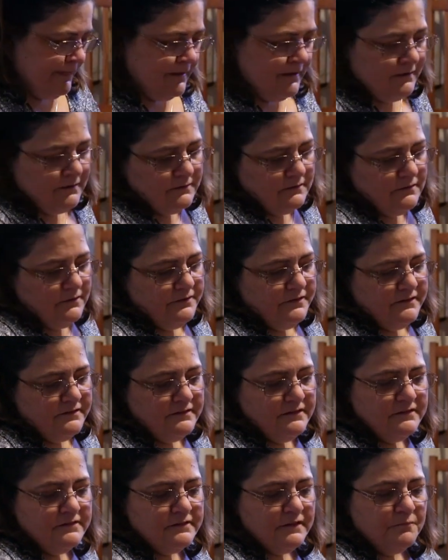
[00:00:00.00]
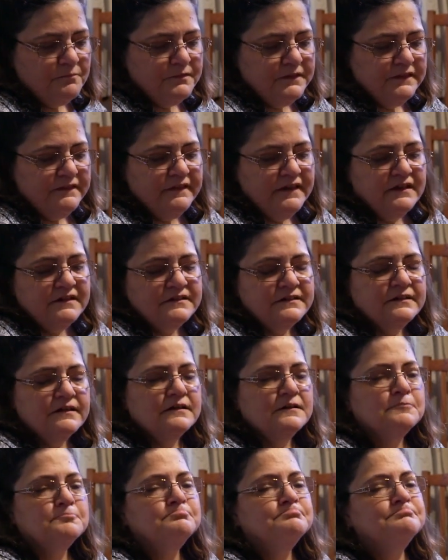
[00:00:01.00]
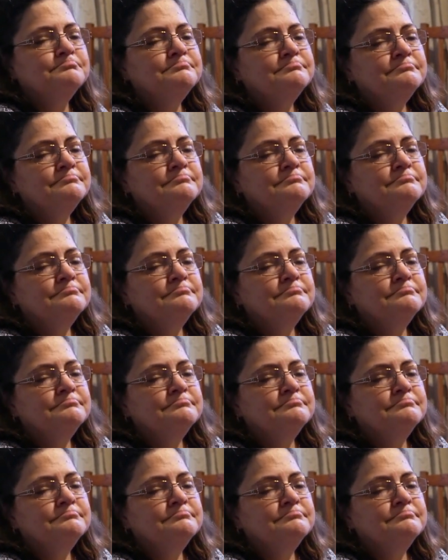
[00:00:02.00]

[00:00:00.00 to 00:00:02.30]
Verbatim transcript: Souther wakes up every morning knowing her